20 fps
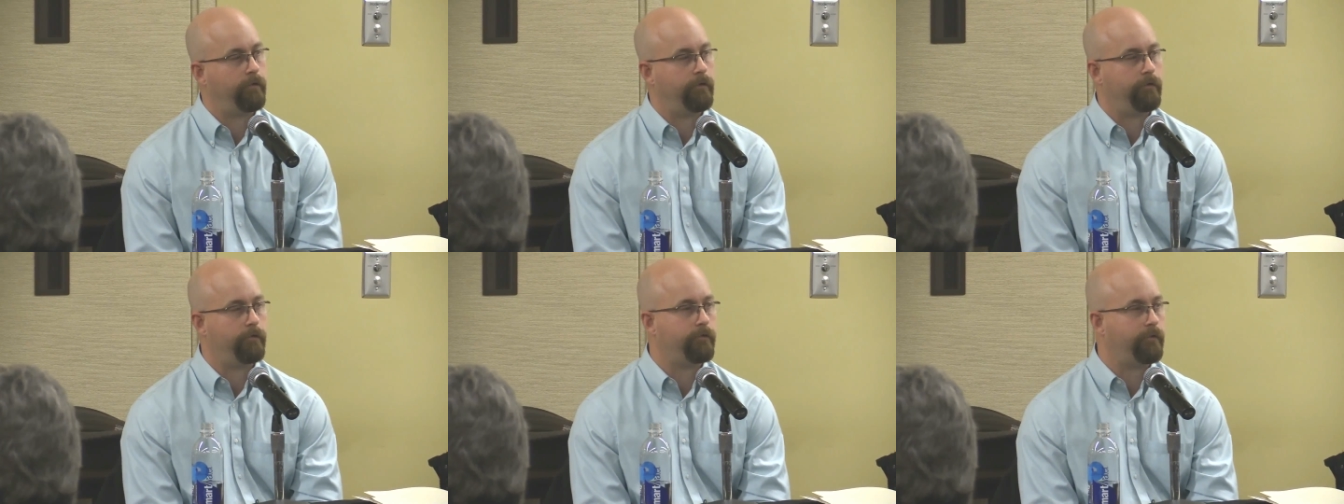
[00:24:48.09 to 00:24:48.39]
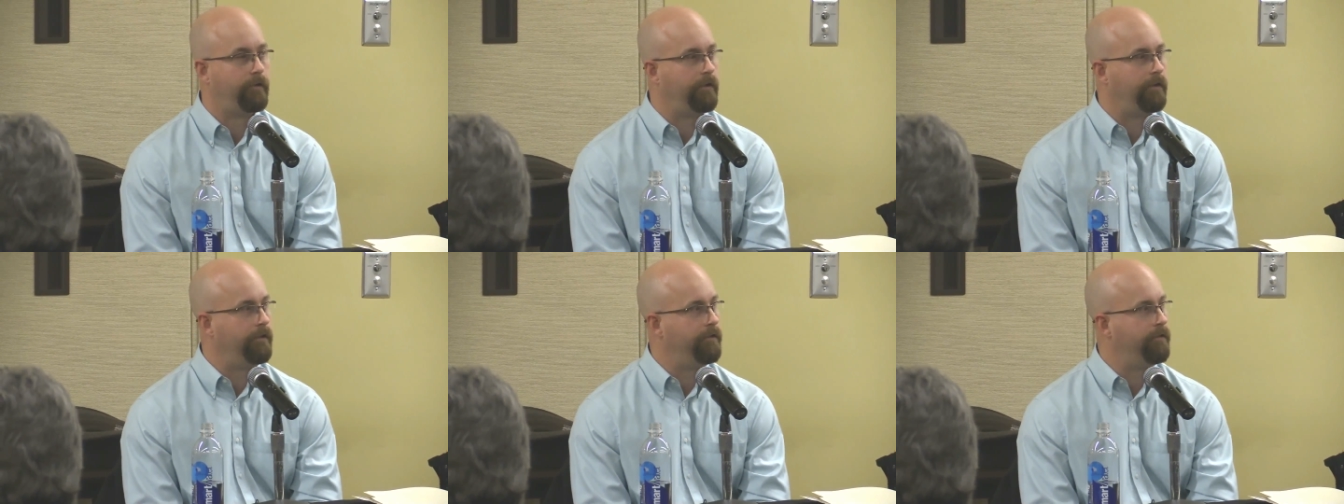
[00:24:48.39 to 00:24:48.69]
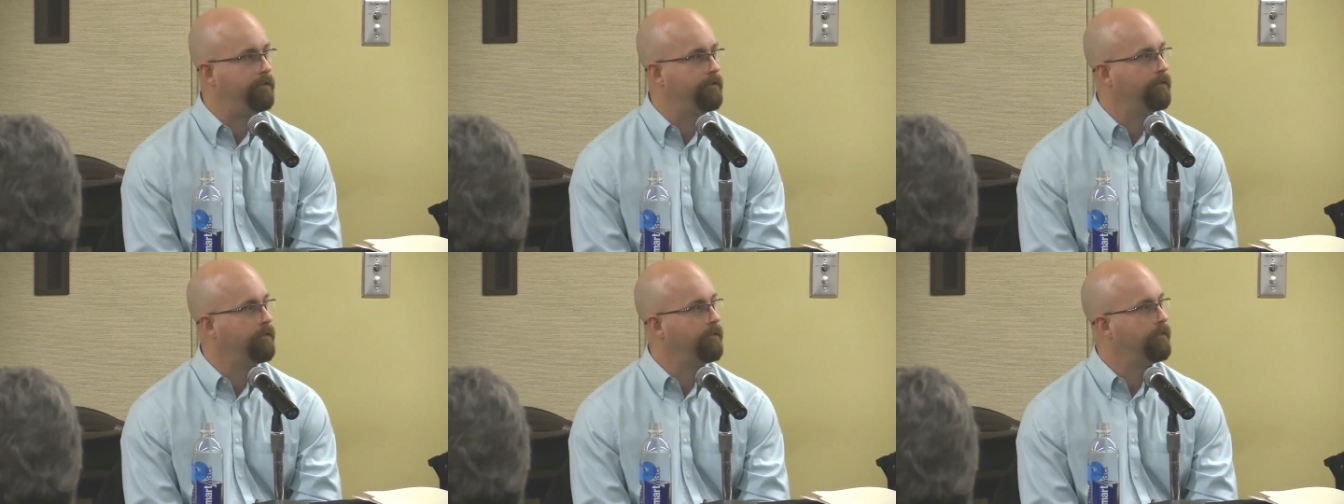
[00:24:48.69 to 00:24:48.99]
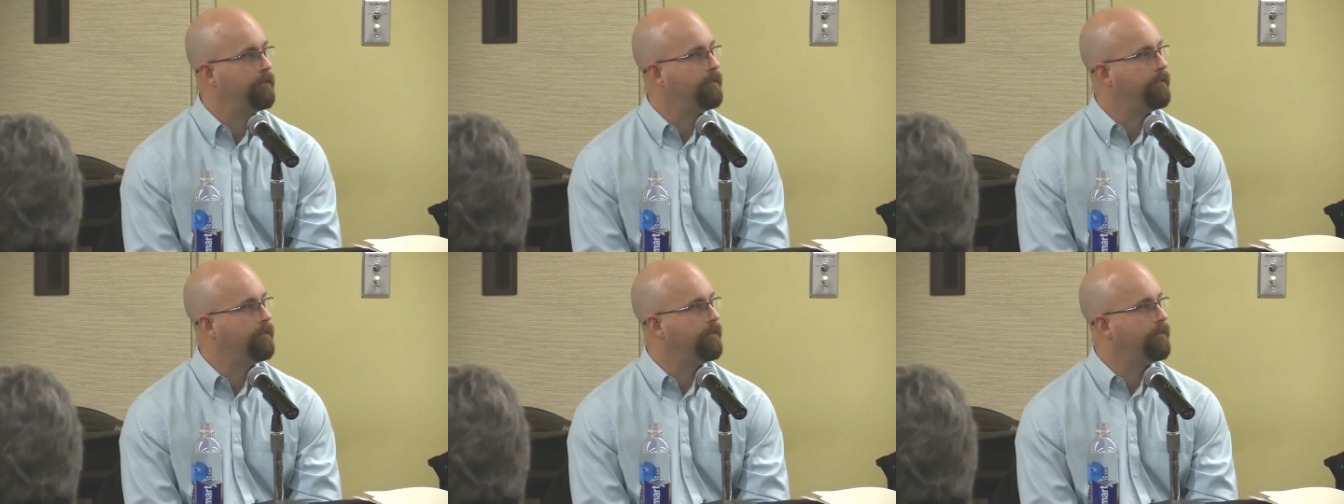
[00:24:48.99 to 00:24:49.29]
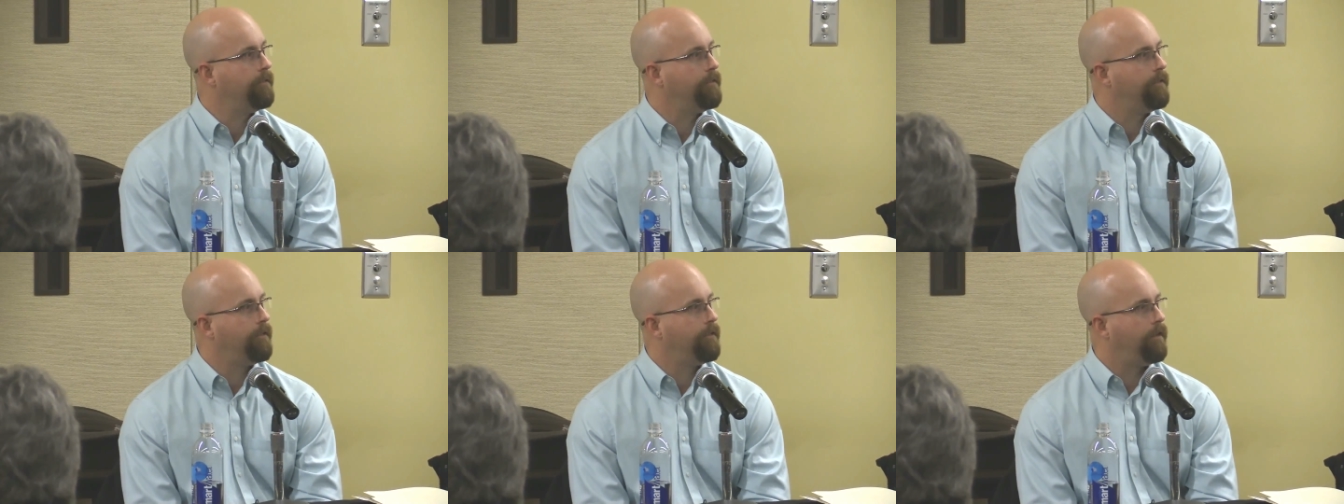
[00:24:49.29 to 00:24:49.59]
D.C.
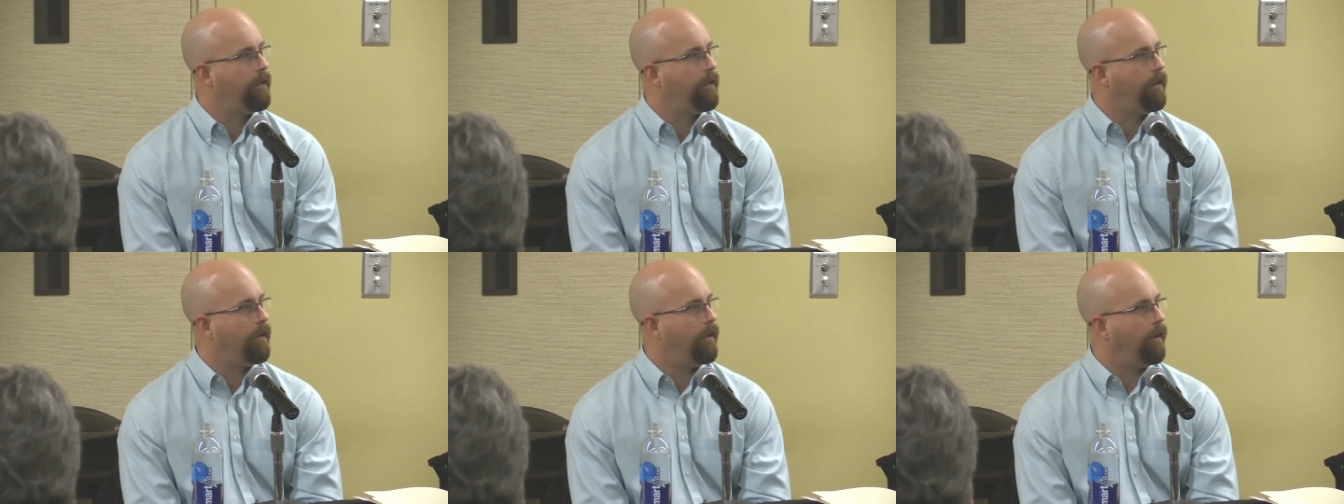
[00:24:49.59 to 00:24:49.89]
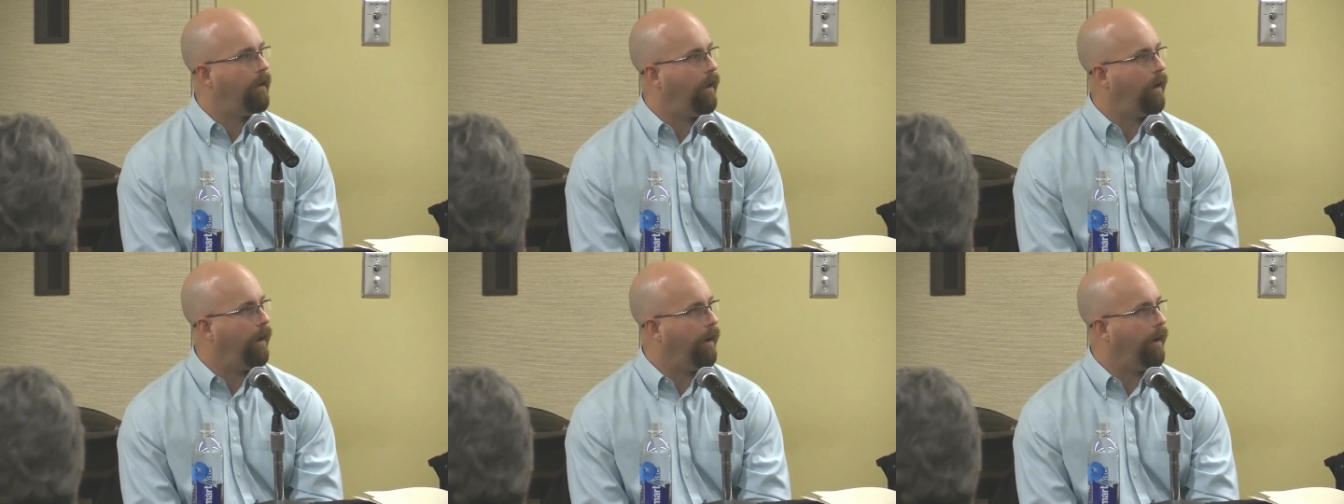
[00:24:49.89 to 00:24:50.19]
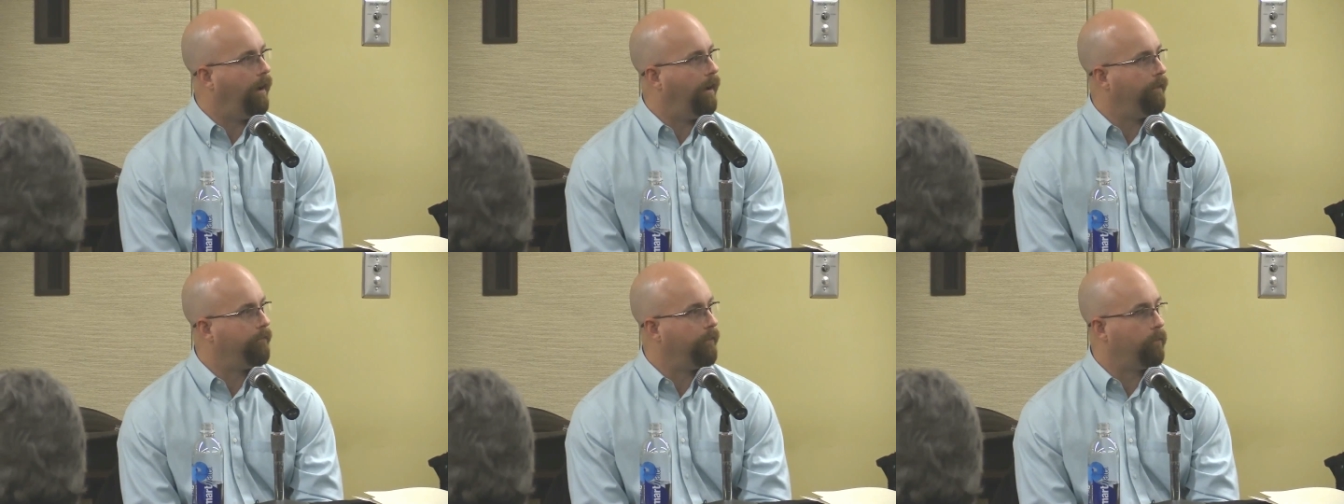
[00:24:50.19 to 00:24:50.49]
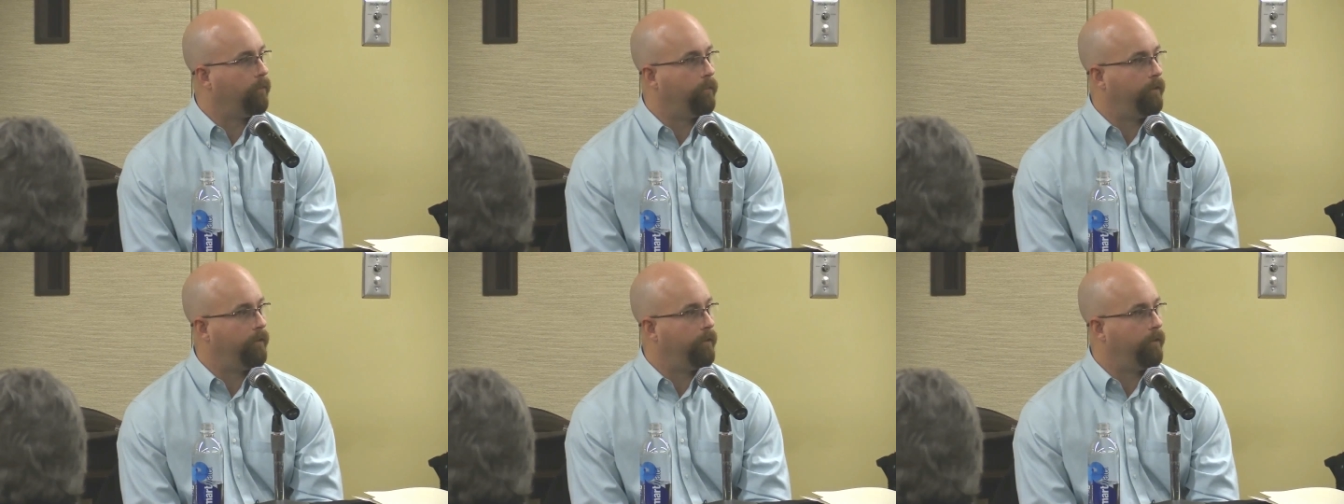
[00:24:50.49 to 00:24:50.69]
Uh, there